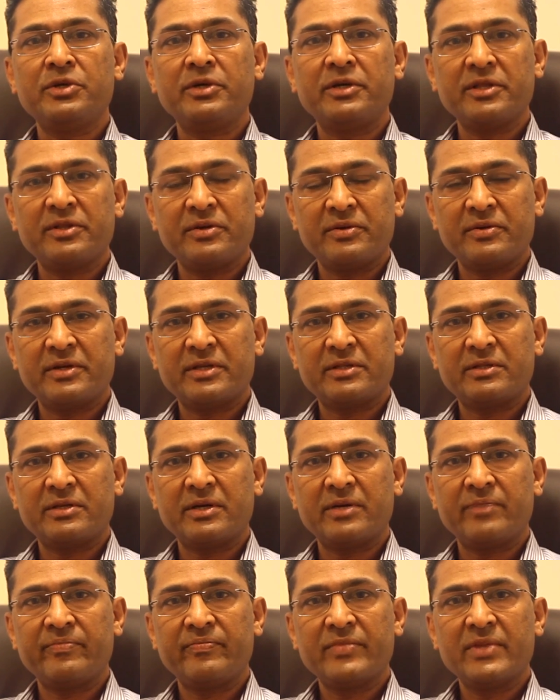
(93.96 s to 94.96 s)
to the
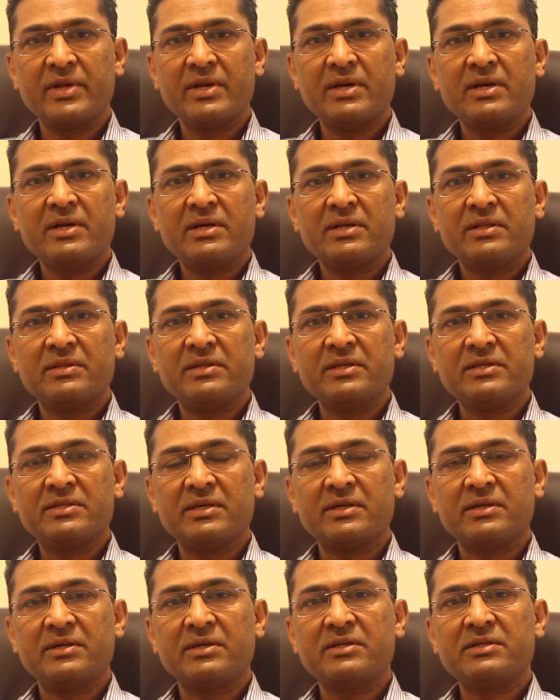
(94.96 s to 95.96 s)
urethra. This
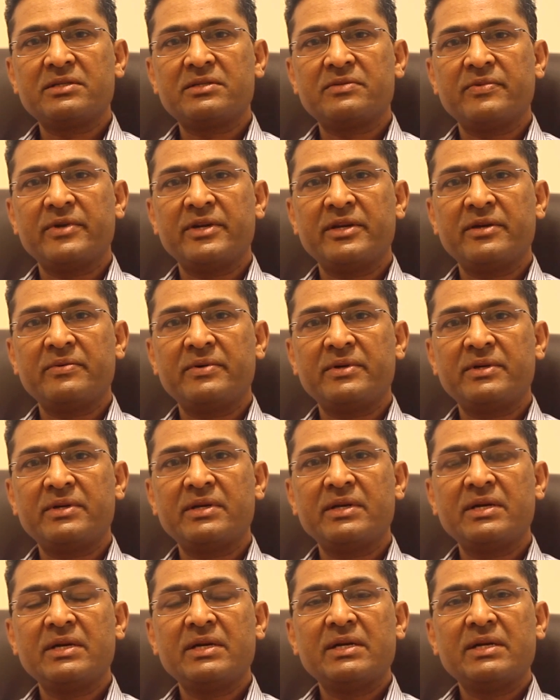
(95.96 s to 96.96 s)
occurs whenever
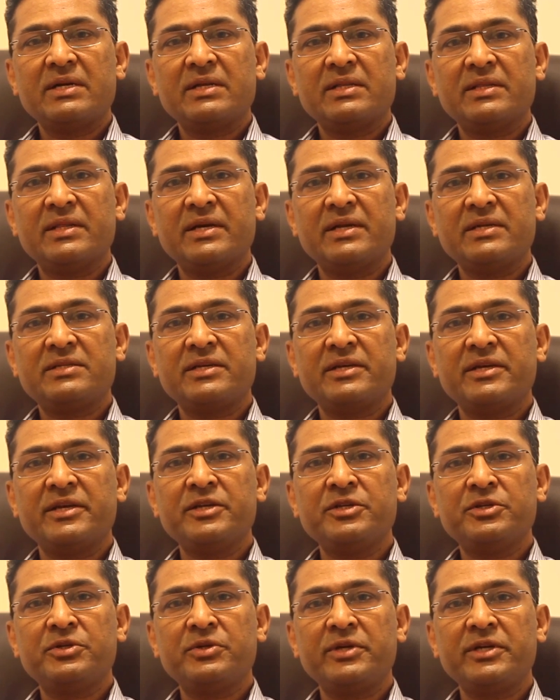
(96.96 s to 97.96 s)
there is an
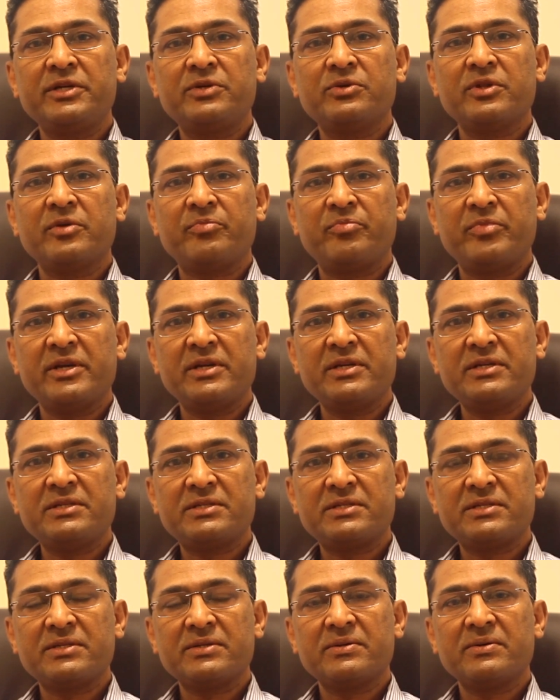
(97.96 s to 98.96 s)
injury to the penis
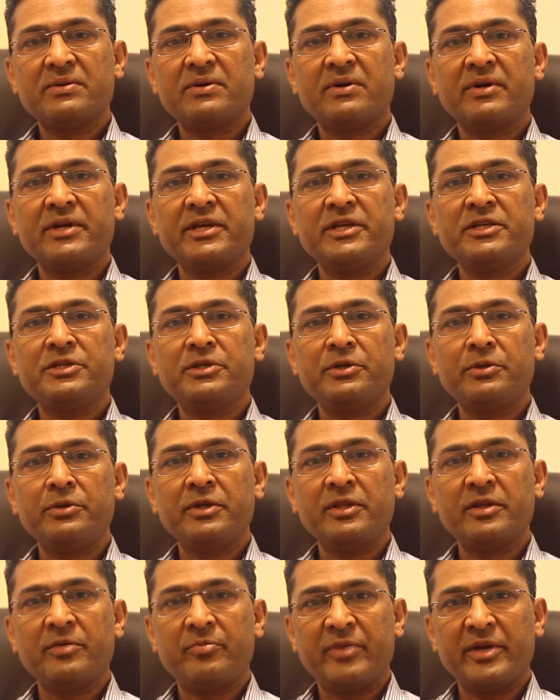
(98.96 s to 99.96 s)
or injury to
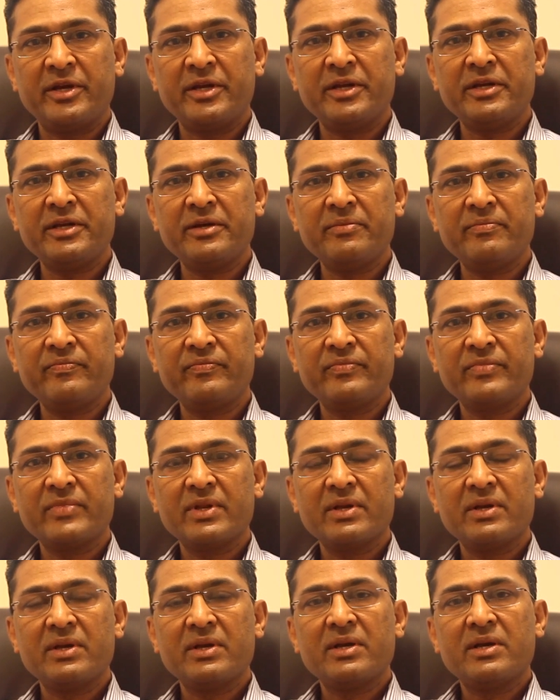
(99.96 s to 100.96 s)
the perineum,
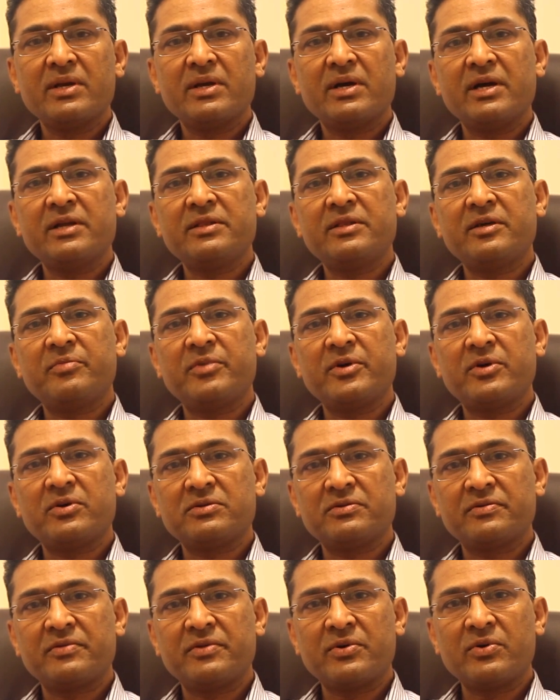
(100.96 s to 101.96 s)
either because
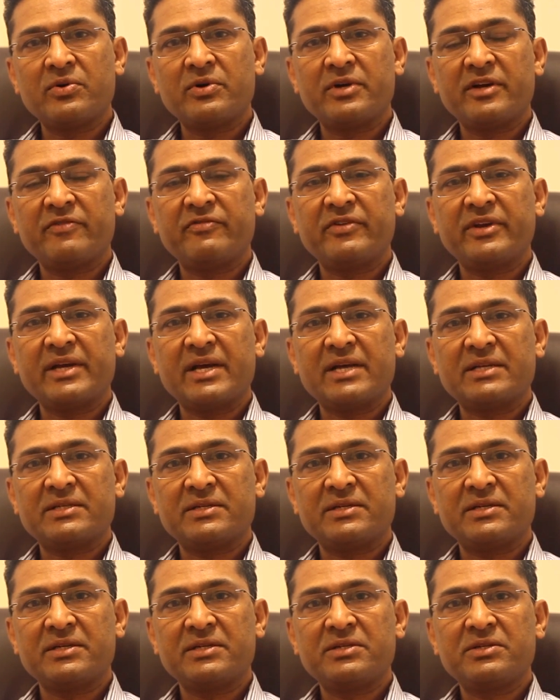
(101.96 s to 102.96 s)
of the road traffic
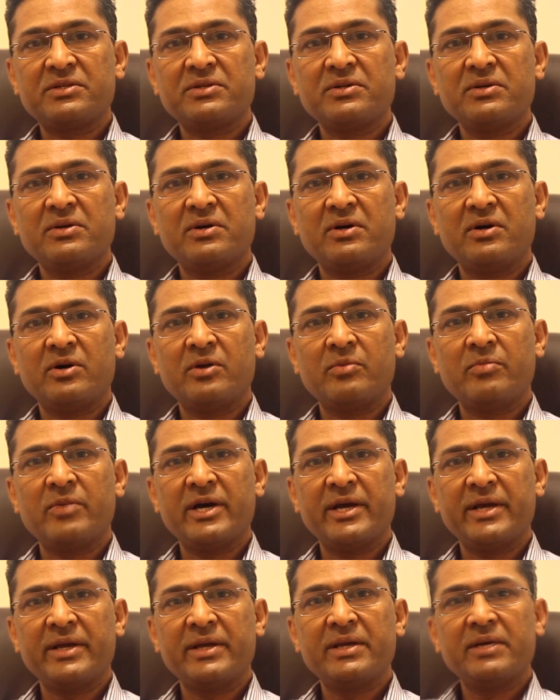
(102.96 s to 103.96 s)
accident or
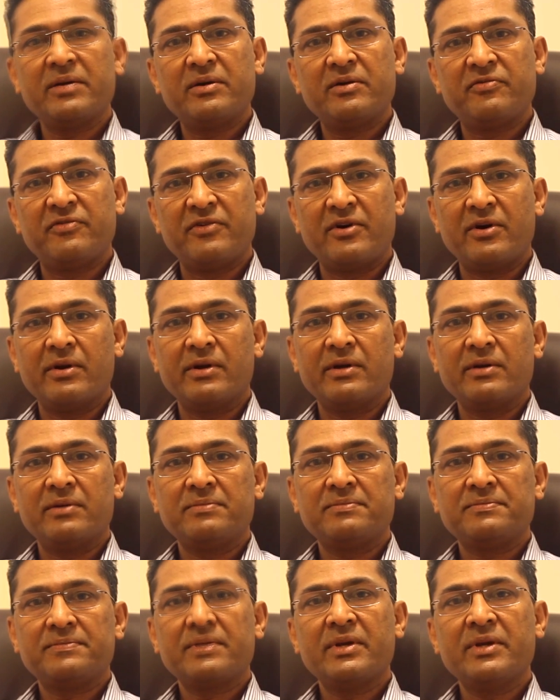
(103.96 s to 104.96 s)
by fall.
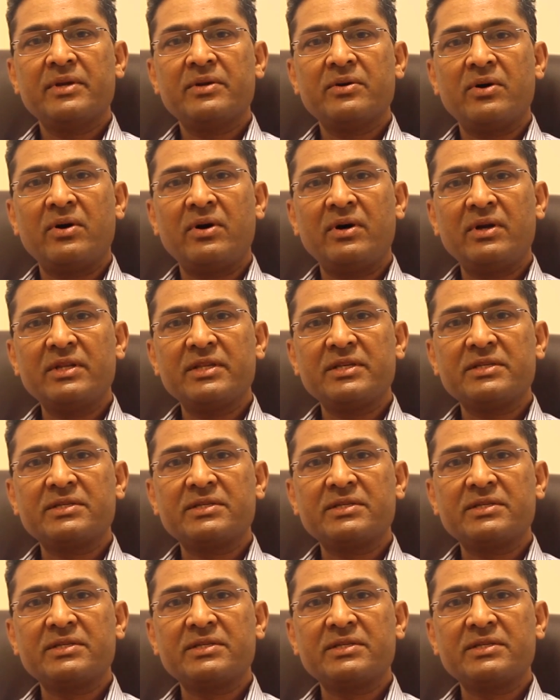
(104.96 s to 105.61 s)
In all these